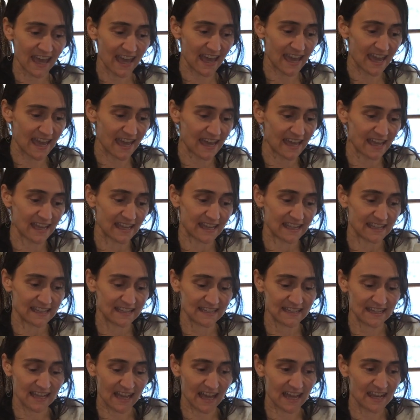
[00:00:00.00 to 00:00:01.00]

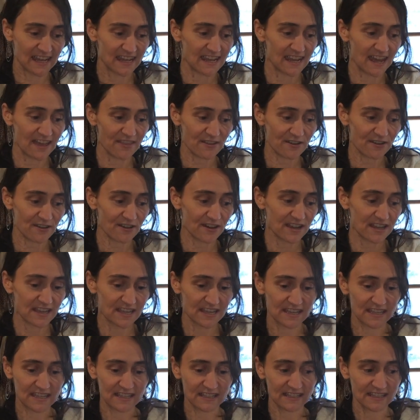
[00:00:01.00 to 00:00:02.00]
And another
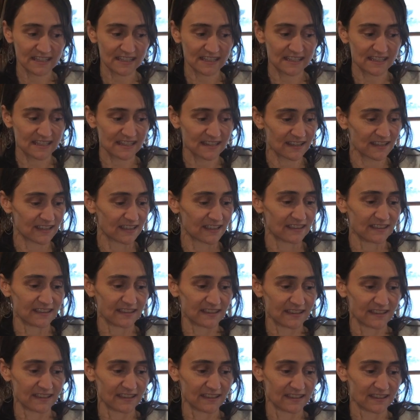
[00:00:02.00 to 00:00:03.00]
is
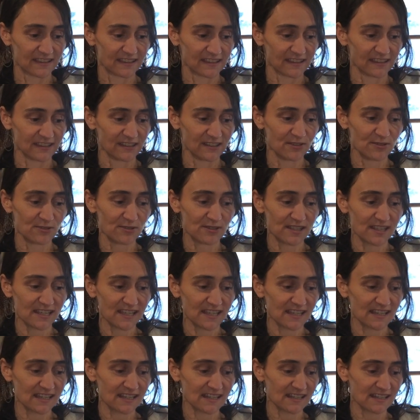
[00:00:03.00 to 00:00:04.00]

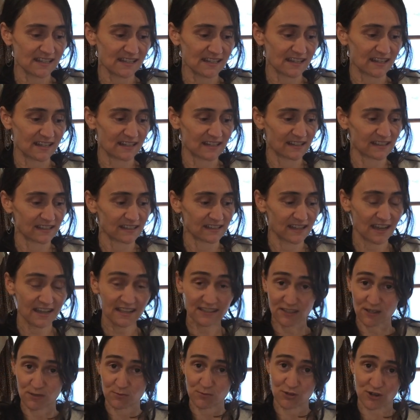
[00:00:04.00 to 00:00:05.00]
using
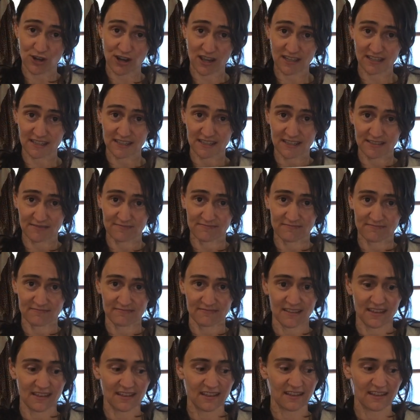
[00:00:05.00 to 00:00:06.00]
ice cube trays.
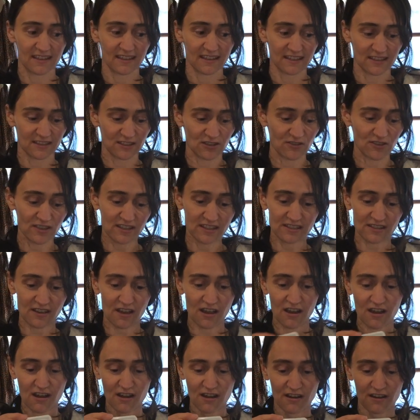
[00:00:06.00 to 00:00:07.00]
So these
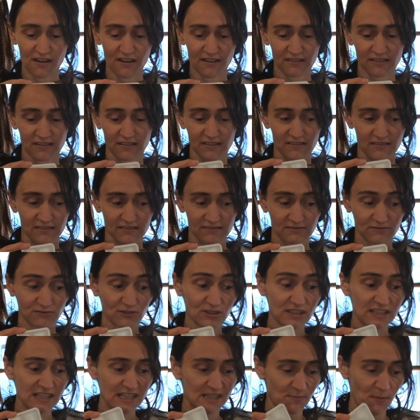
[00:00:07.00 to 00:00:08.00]
are
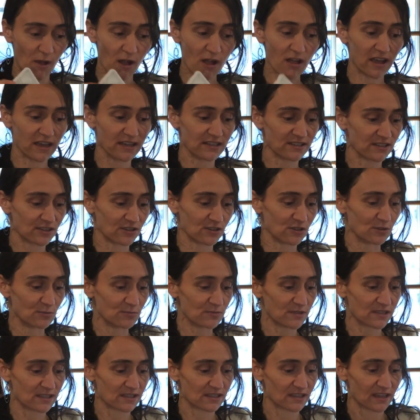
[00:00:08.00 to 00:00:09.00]
really small ice
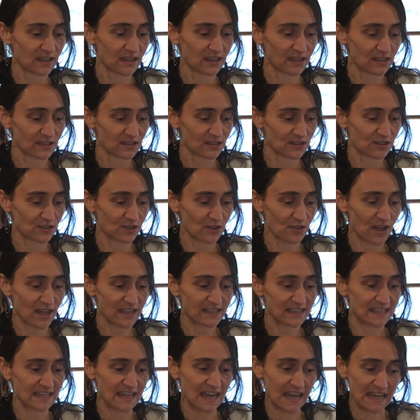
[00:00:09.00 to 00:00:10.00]
cubes, so
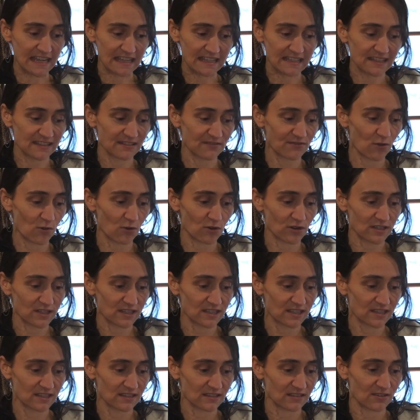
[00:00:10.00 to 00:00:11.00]
that's nice. Of
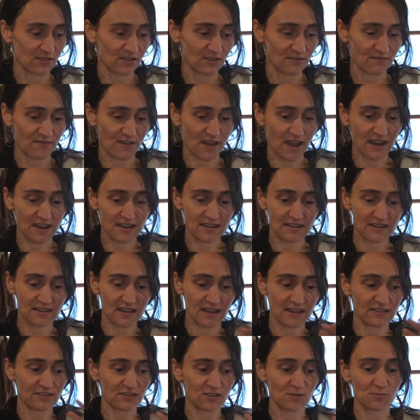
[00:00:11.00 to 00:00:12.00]
course, you can find
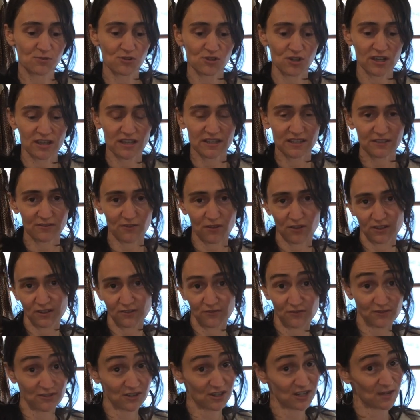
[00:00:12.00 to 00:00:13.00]
ice cube trays of all
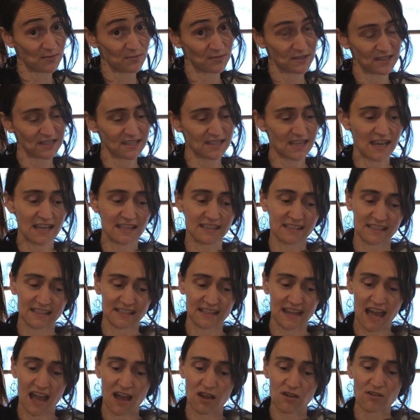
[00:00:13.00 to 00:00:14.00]
different shapes and sizes
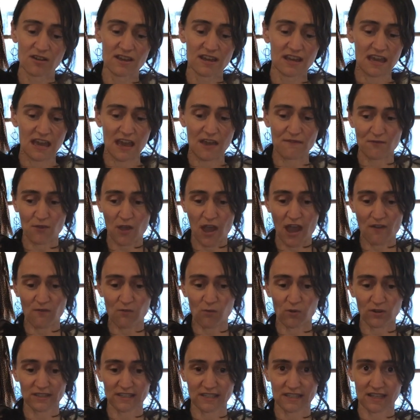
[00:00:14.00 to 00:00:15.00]
now. If you
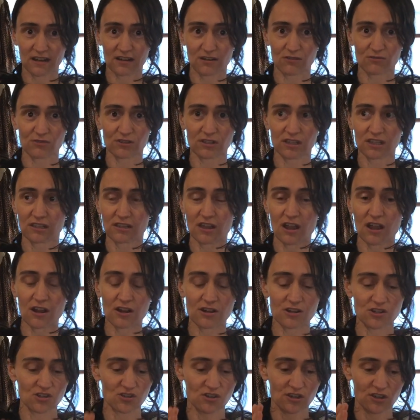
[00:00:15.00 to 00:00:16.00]
have ones that are really
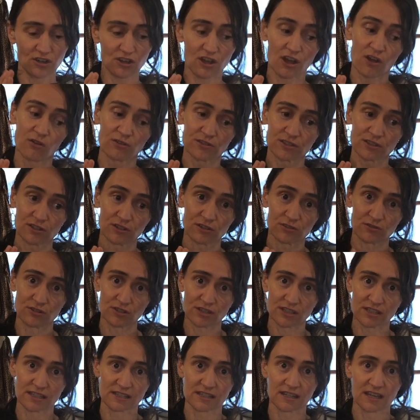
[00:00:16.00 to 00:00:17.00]
large, you can also
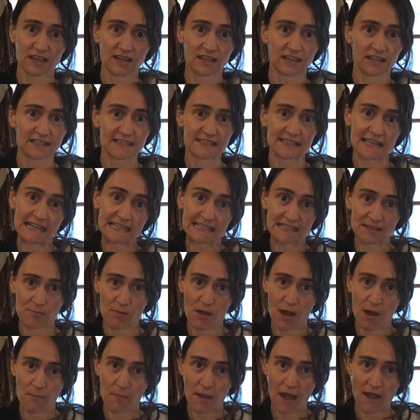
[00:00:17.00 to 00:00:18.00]
just slice them
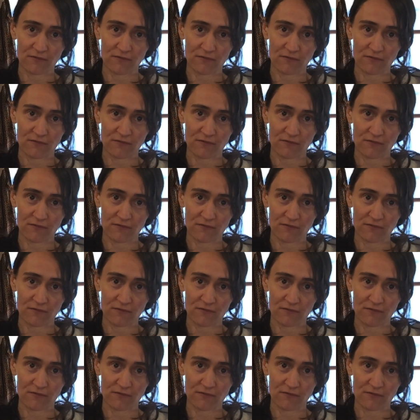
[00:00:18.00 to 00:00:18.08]
up